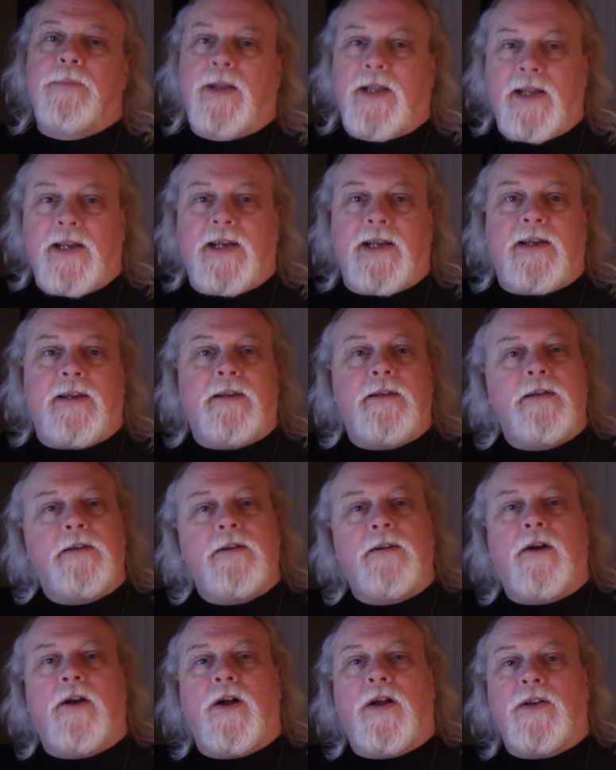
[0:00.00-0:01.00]
played
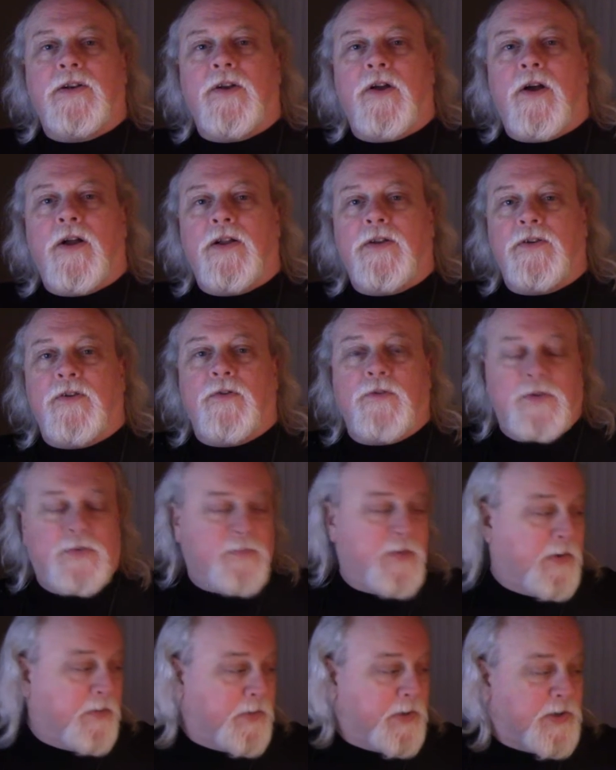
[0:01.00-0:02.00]
on those
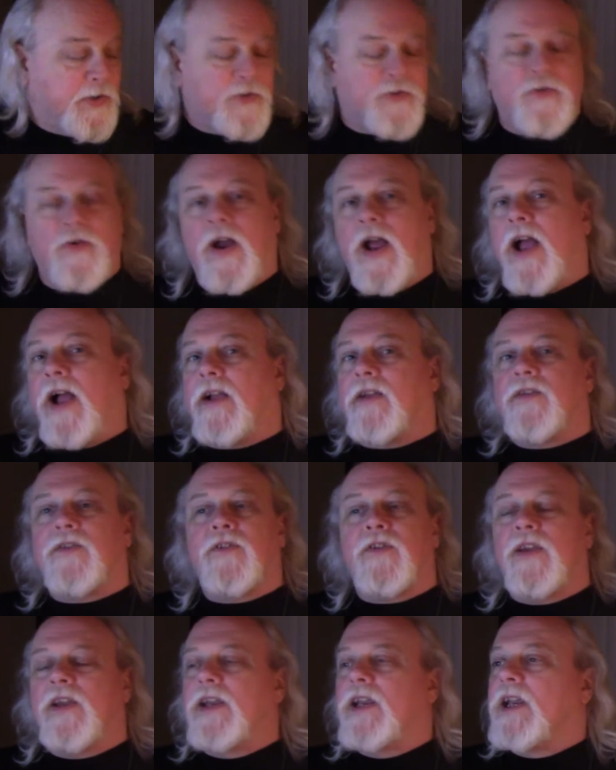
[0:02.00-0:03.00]
various
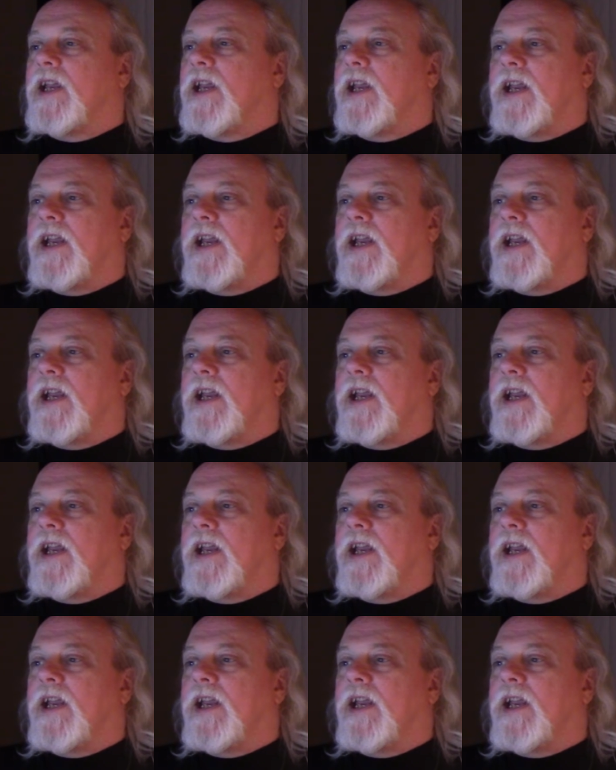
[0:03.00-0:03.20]
tracks.